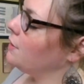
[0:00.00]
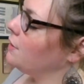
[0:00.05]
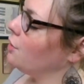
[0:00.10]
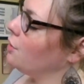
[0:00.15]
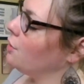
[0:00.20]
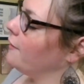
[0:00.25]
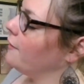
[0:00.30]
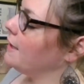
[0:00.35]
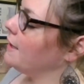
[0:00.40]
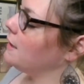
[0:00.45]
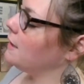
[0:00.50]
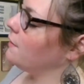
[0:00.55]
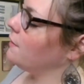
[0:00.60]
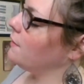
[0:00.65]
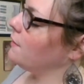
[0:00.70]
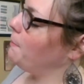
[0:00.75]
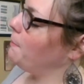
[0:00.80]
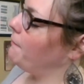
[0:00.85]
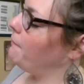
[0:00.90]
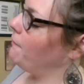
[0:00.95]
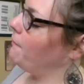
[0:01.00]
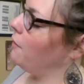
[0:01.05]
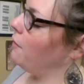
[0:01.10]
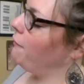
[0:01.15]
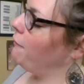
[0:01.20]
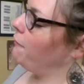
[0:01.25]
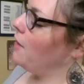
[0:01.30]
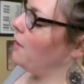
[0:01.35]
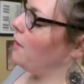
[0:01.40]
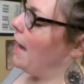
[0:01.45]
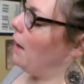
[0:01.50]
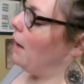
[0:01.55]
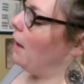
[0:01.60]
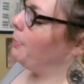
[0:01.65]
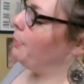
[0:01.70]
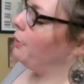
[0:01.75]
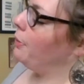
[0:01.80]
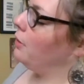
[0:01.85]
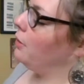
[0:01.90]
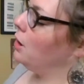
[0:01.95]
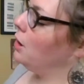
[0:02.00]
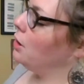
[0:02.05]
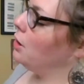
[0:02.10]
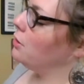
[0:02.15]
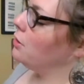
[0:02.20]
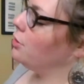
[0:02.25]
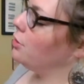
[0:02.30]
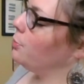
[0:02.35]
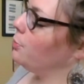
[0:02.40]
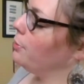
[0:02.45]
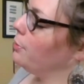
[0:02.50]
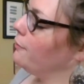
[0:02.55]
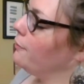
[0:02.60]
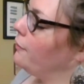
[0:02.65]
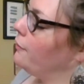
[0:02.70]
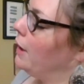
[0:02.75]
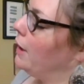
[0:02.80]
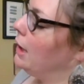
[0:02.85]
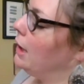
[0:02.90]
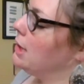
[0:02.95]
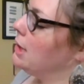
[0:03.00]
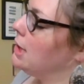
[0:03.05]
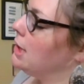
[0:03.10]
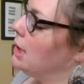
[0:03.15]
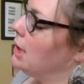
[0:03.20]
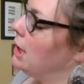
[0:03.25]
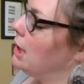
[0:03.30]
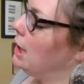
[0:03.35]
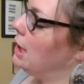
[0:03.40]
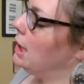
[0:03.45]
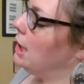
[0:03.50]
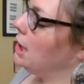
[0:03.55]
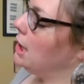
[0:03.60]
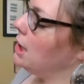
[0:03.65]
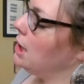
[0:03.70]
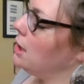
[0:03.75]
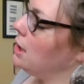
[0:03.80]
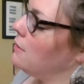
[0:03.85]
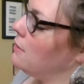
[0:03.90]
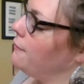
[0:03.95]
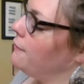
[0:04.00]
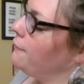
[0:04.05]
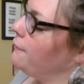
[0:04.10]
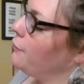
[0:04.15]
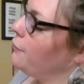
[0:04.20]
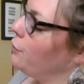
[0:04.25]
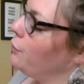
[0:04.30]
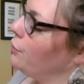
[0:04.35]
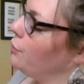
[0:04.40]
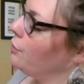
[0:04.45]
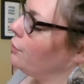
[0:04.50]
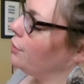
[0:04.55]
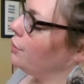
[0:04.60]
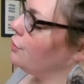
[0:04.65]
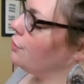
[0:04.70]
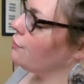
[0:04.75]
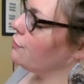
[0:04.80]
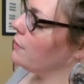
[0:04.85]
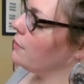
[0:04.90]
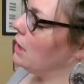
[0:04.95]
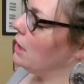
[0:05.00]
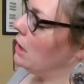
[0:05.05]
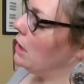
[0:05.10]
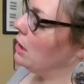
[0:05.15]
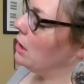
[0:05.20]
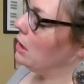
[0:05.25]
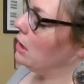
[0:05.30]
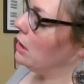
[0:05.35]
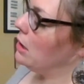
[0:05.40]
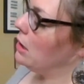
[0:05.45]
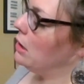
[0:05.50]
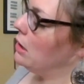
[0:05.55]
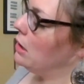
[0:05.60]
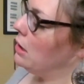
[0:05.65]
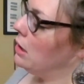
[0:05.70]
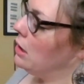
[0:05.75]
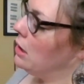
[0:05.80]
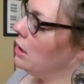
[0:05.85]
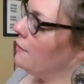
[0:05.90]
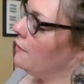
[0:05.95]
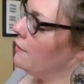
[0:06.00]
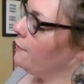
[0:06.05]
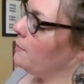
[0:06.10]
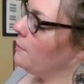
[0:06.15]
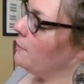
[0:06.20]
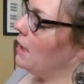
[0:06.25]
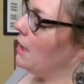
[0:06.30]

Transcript: serve as the flap to prevent any food or drink from